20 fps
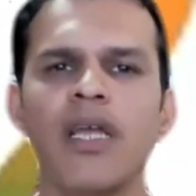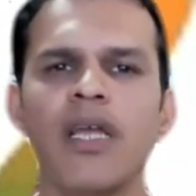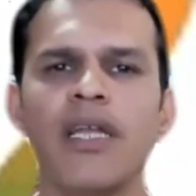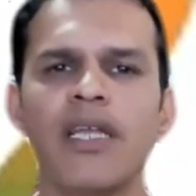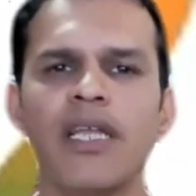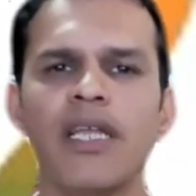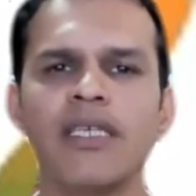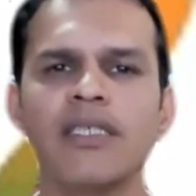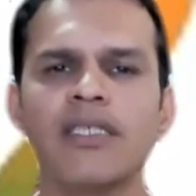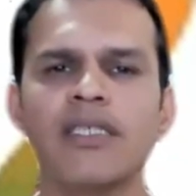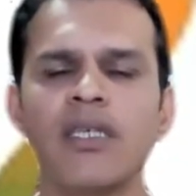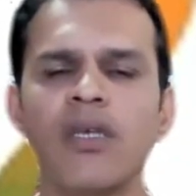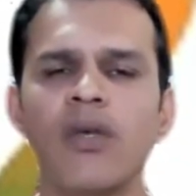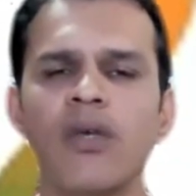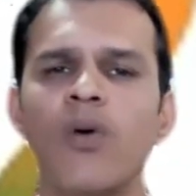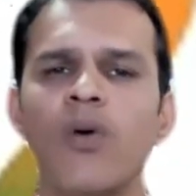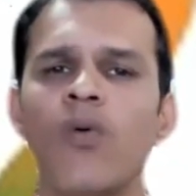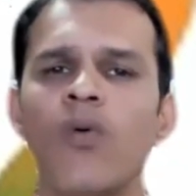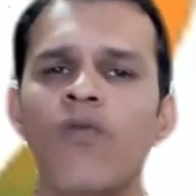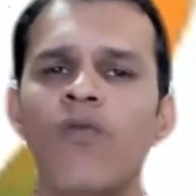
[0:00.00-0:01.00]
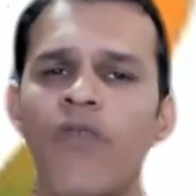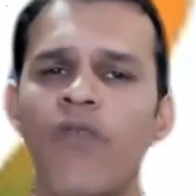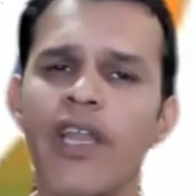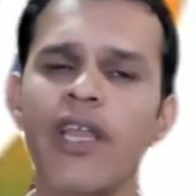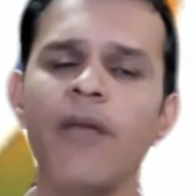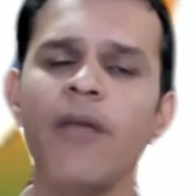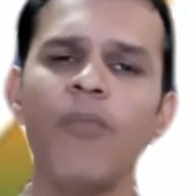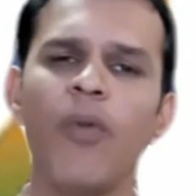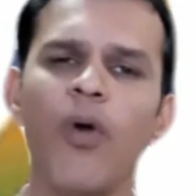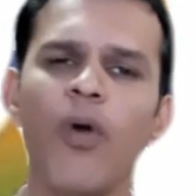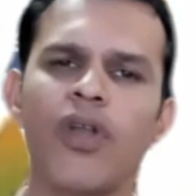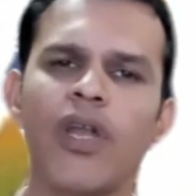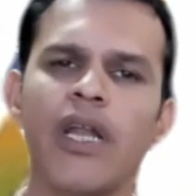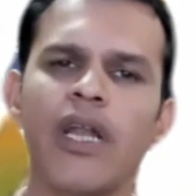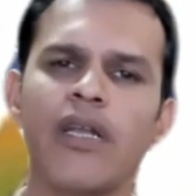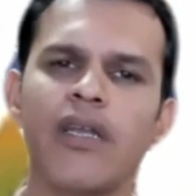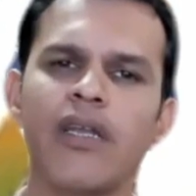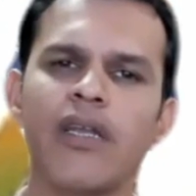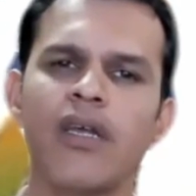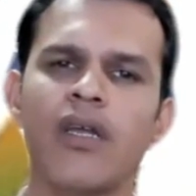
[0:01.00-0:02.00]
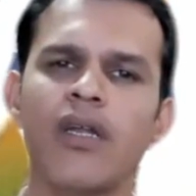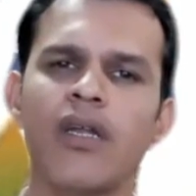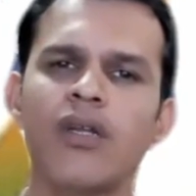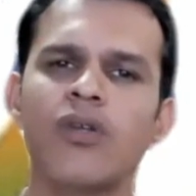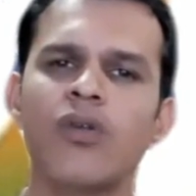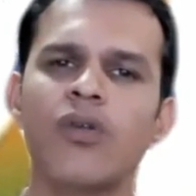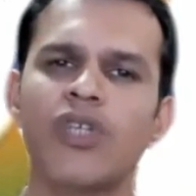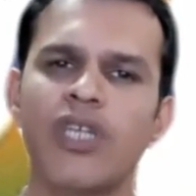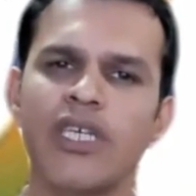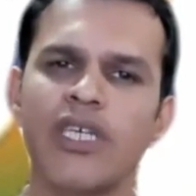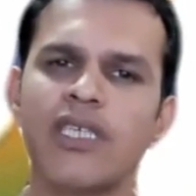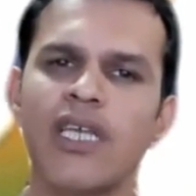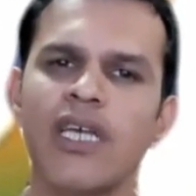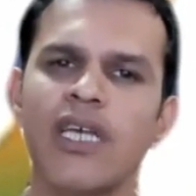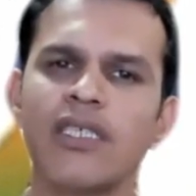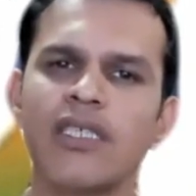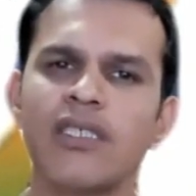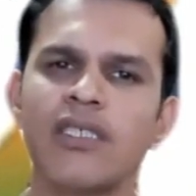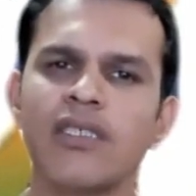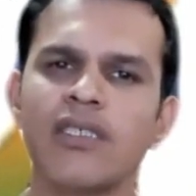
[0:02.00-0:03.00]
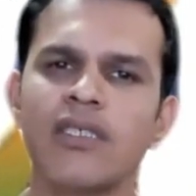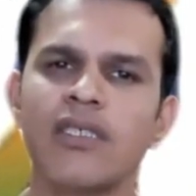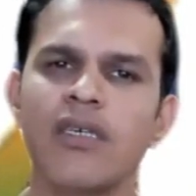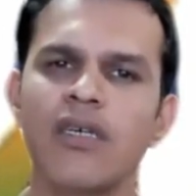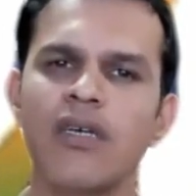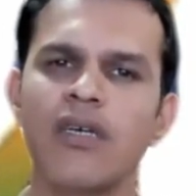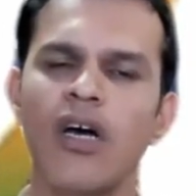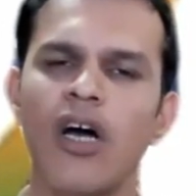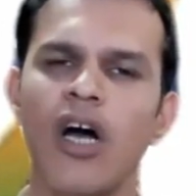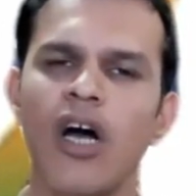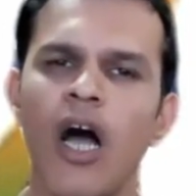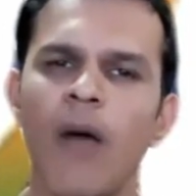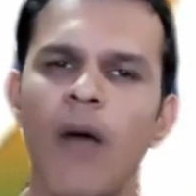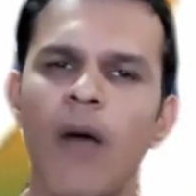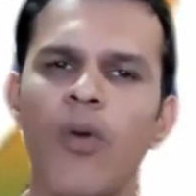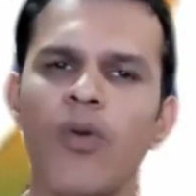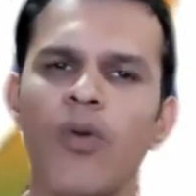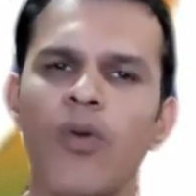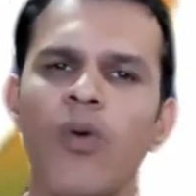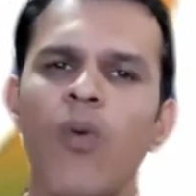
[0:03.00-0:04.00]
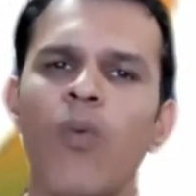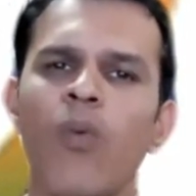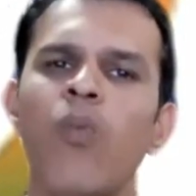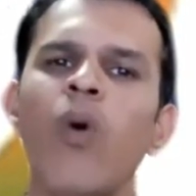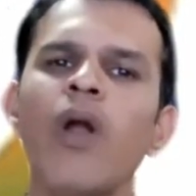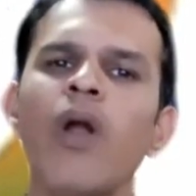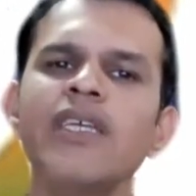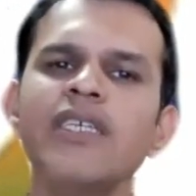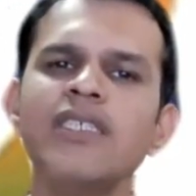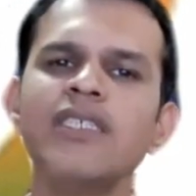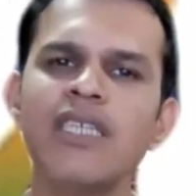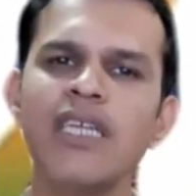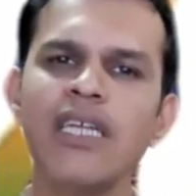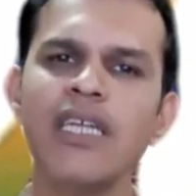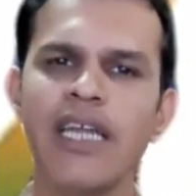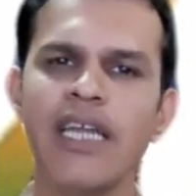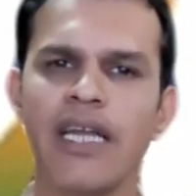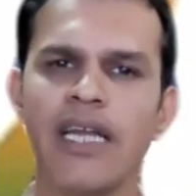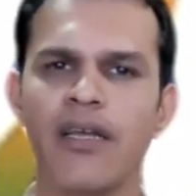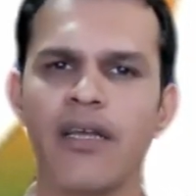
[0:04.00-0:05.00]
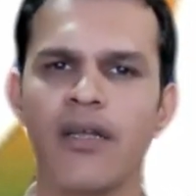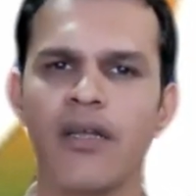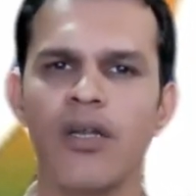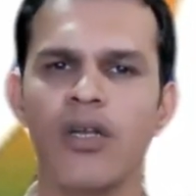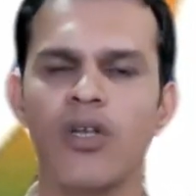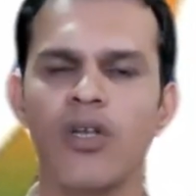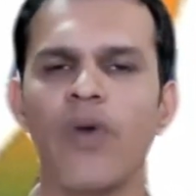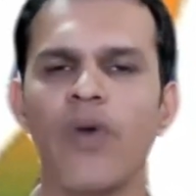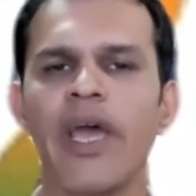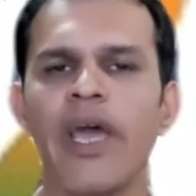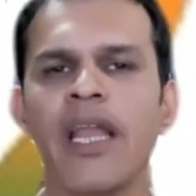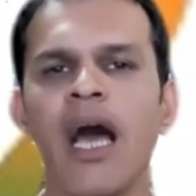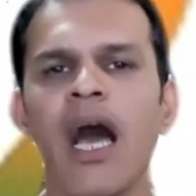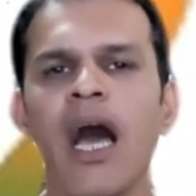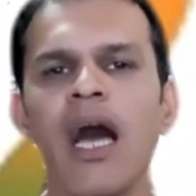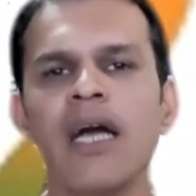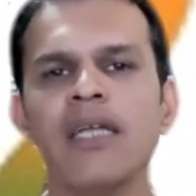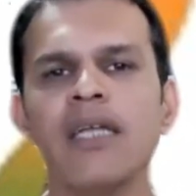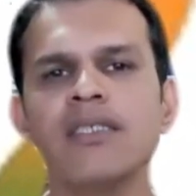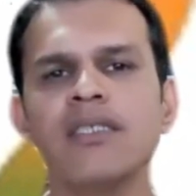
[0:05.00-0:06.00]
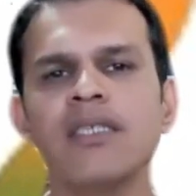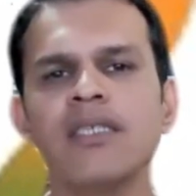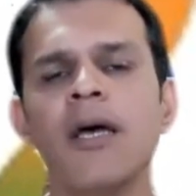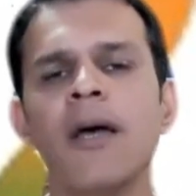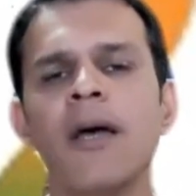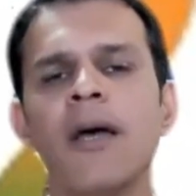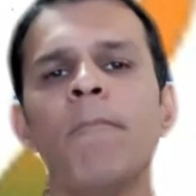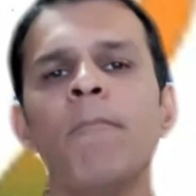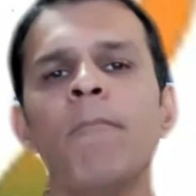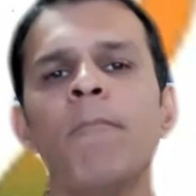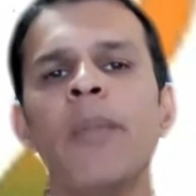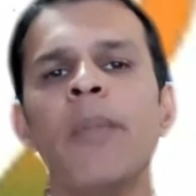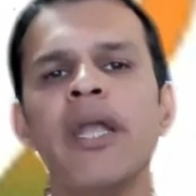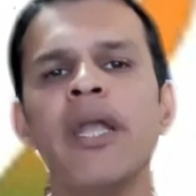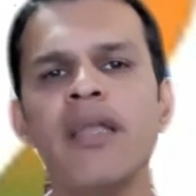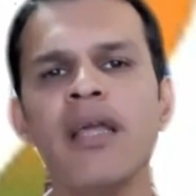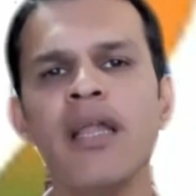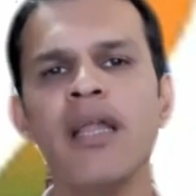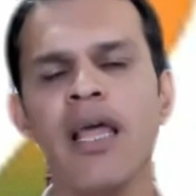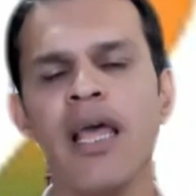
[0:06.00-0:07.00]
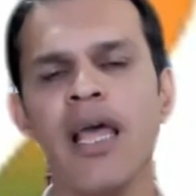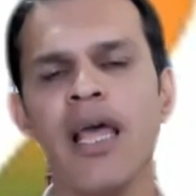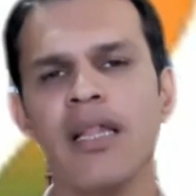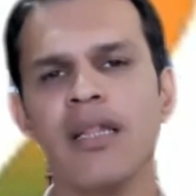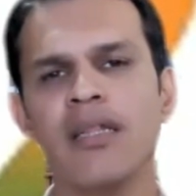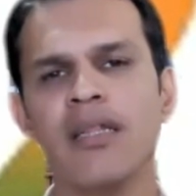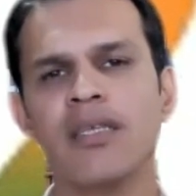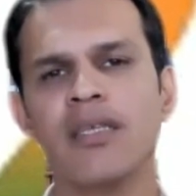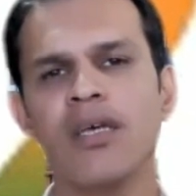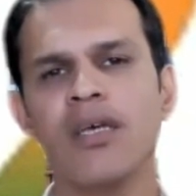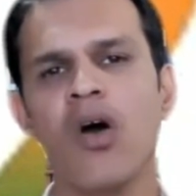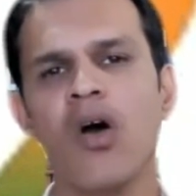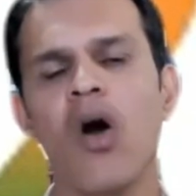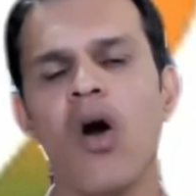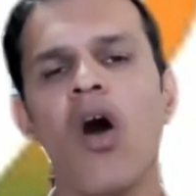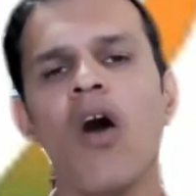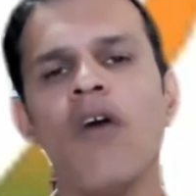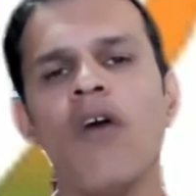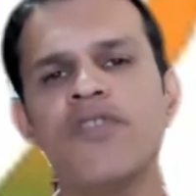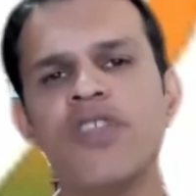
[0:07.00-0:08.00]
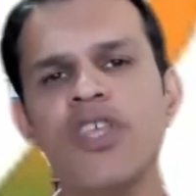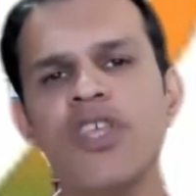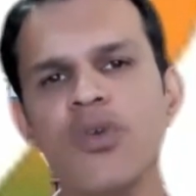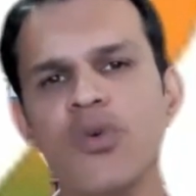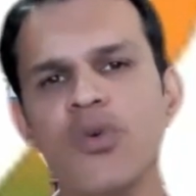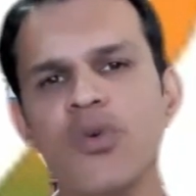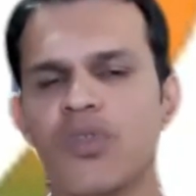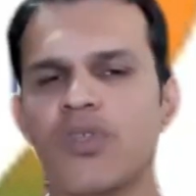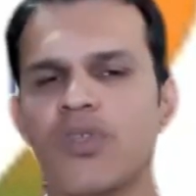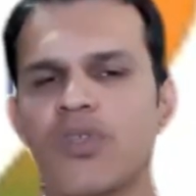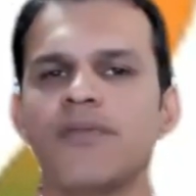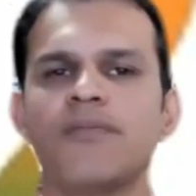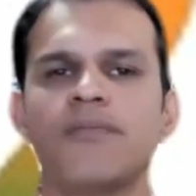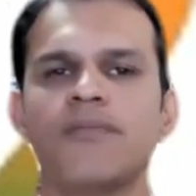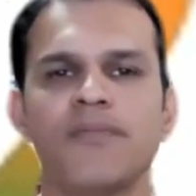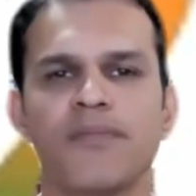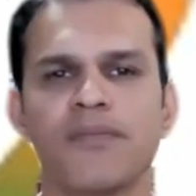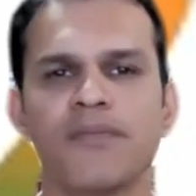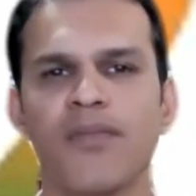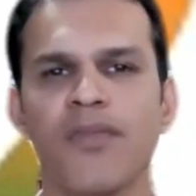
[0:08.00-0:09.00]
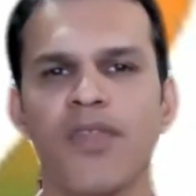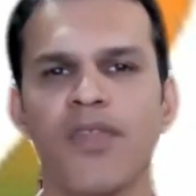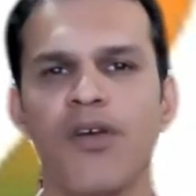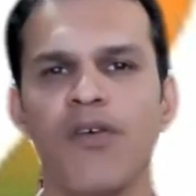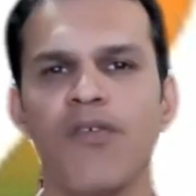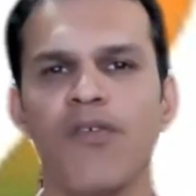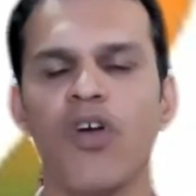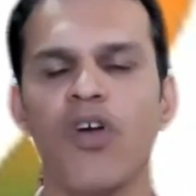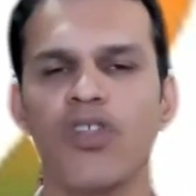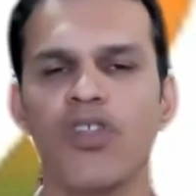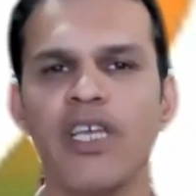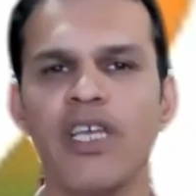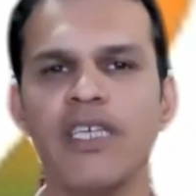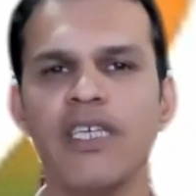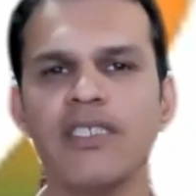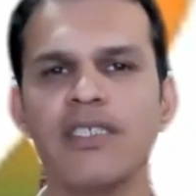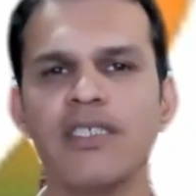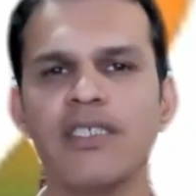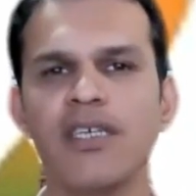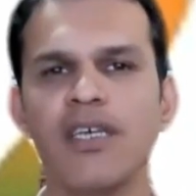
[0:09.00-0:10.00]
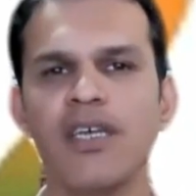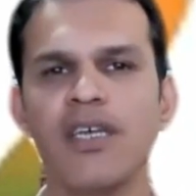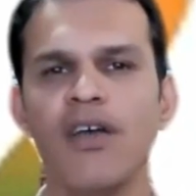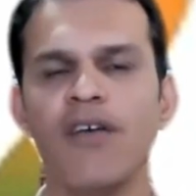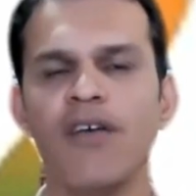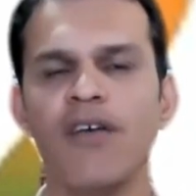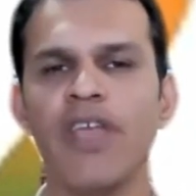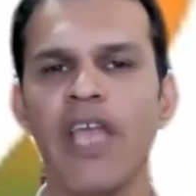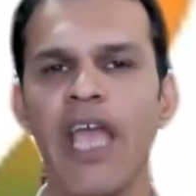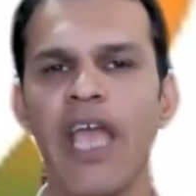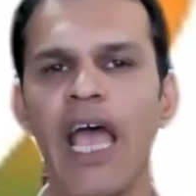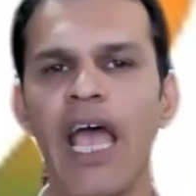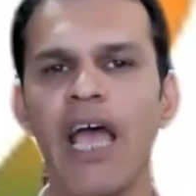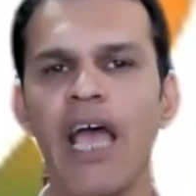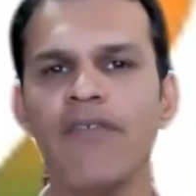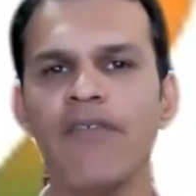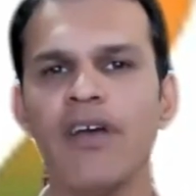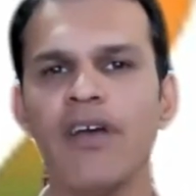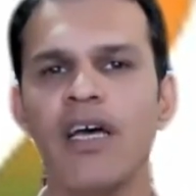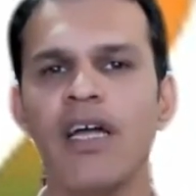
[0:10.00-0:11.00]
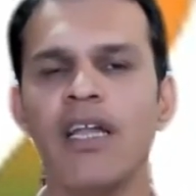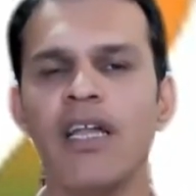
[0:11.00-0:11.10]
it is very important to discuss about what is needed to enhance mental health of the youth. For this, we have